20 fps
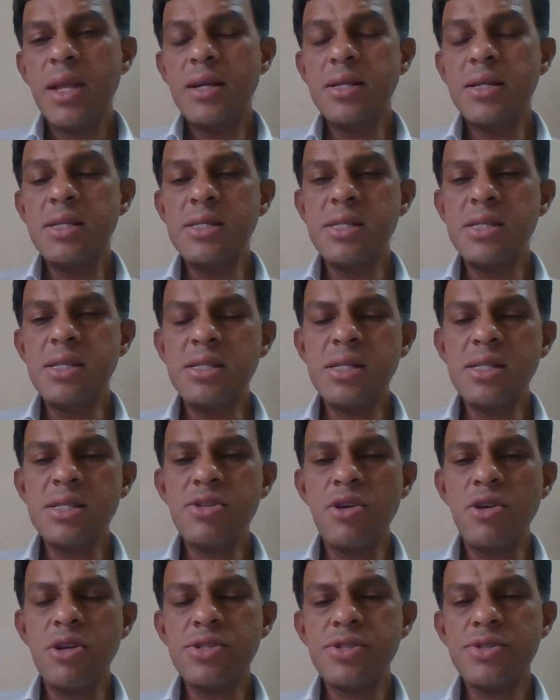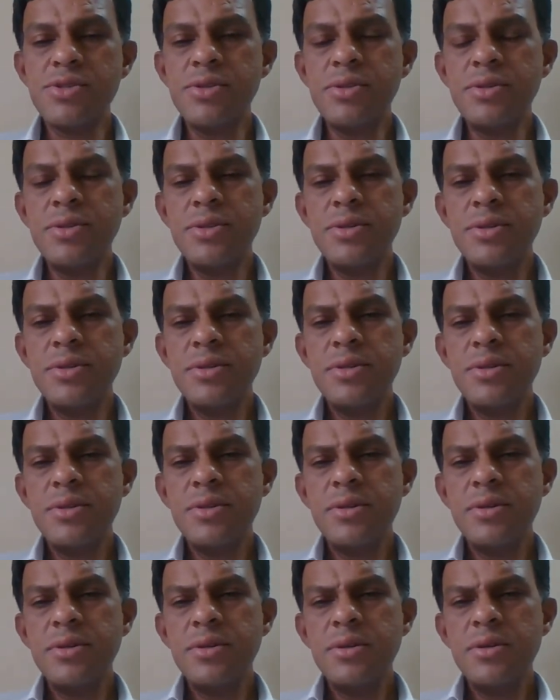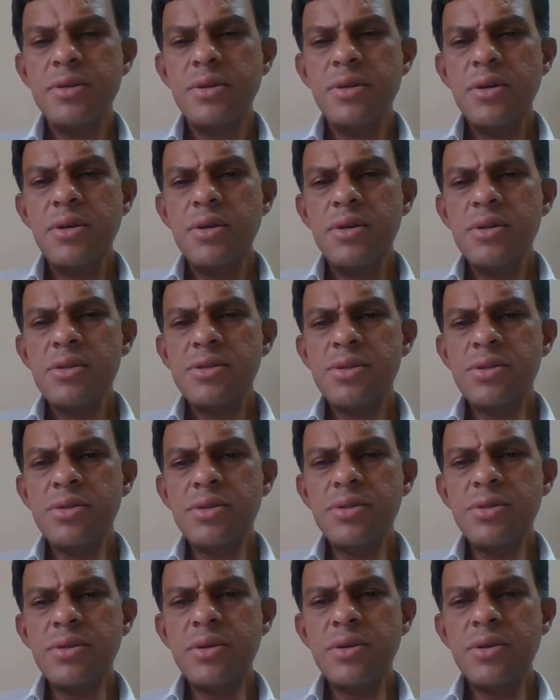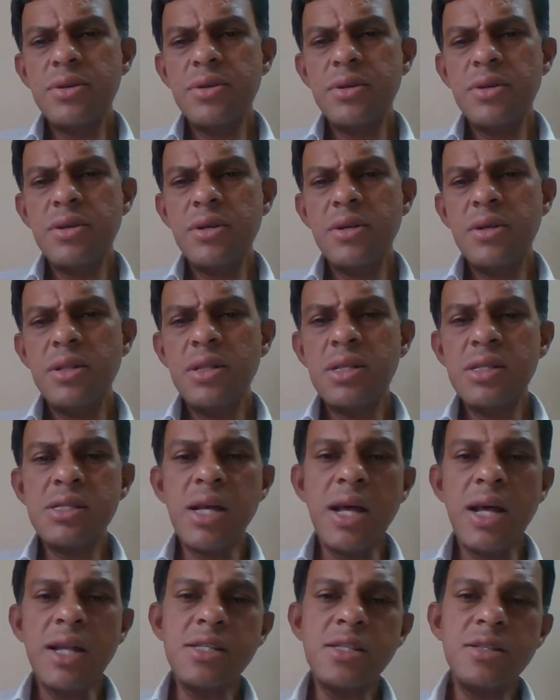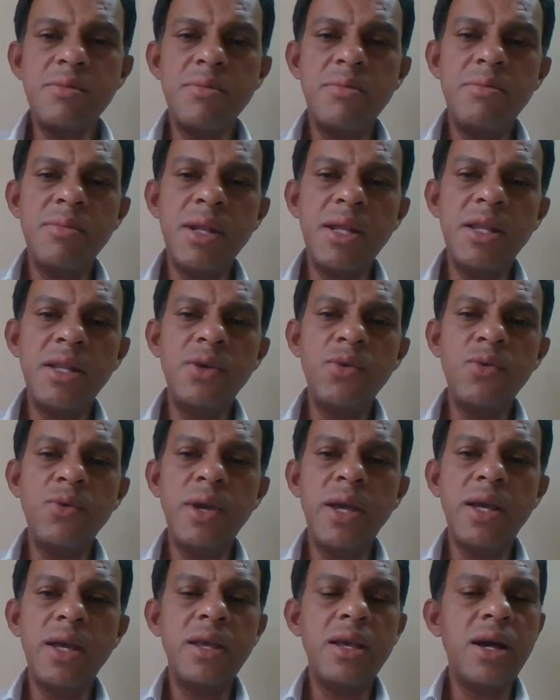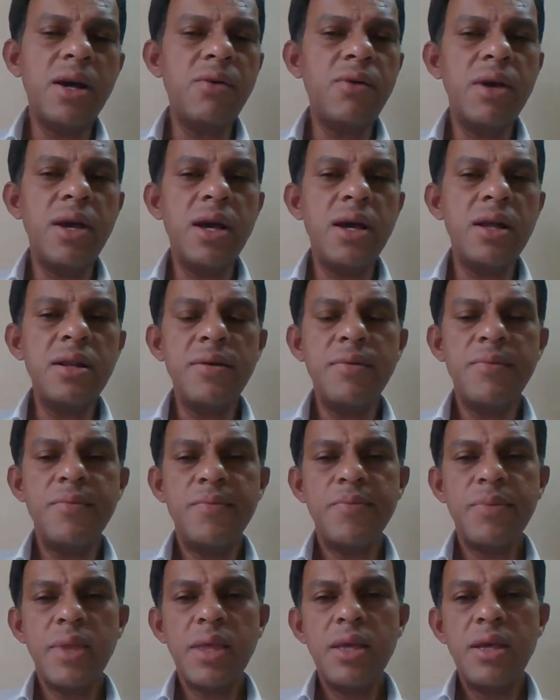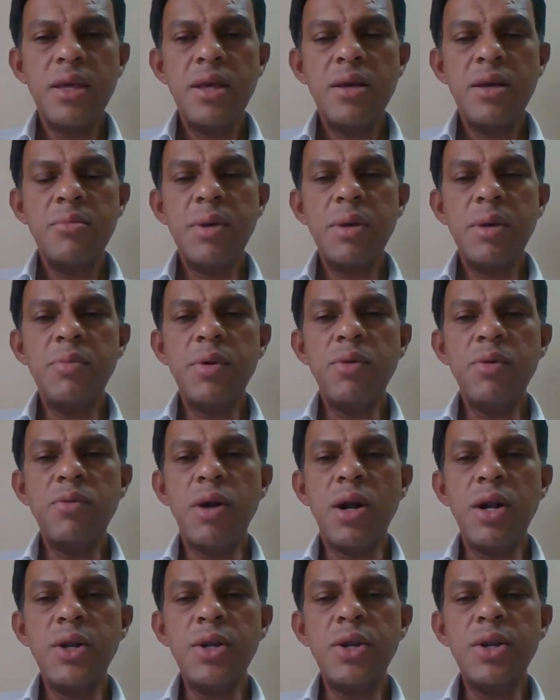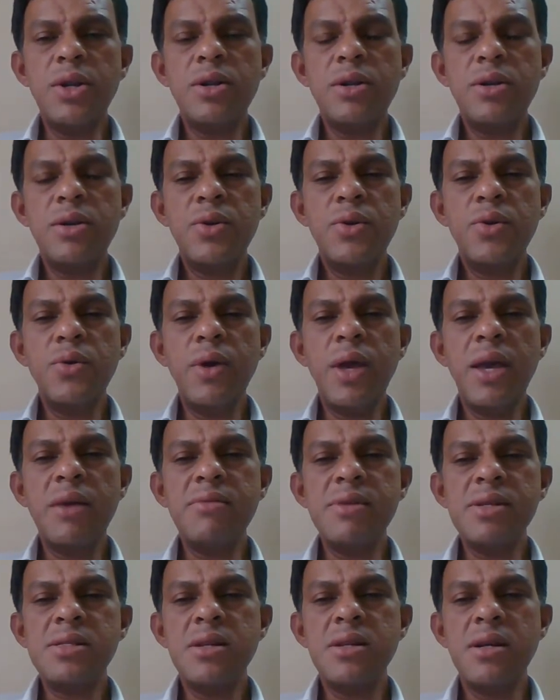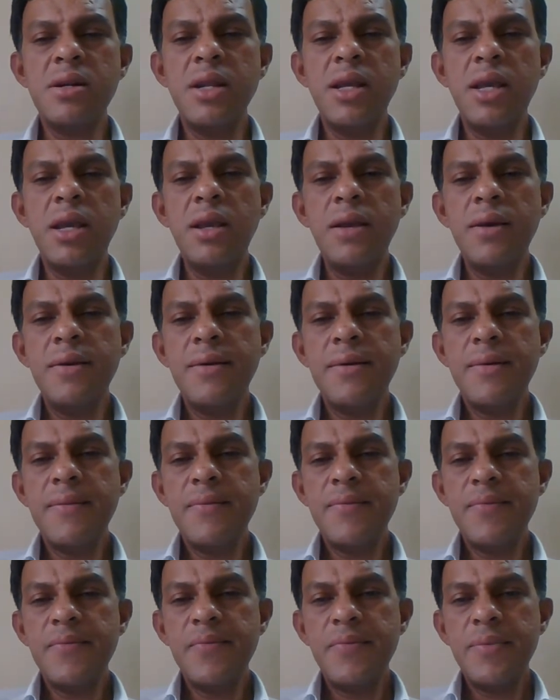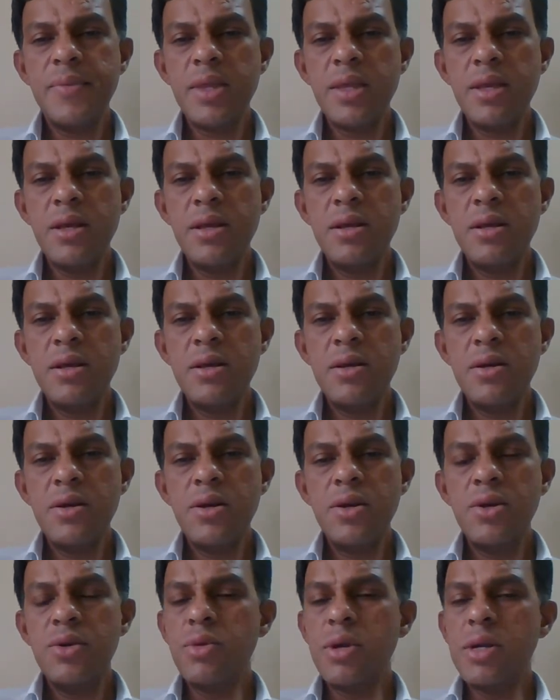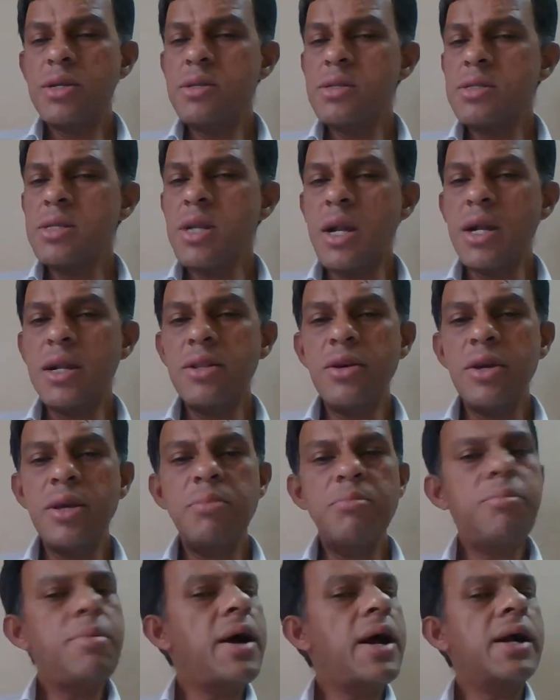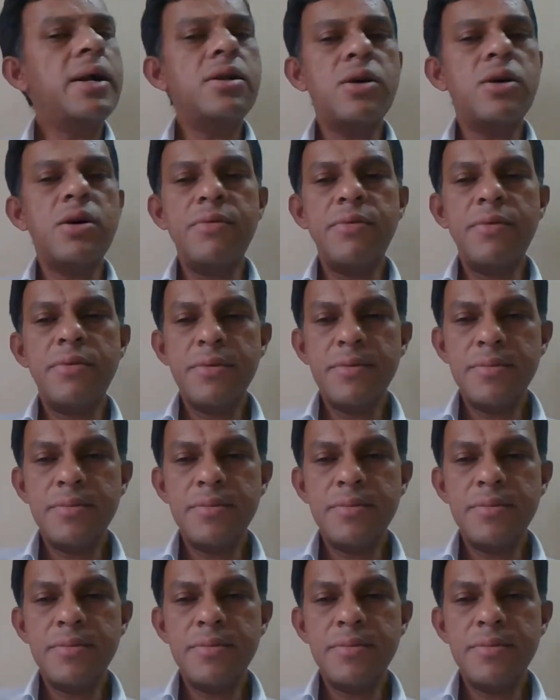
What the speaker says: diseases also. So these are many new area where people want to have a study to understand the impact of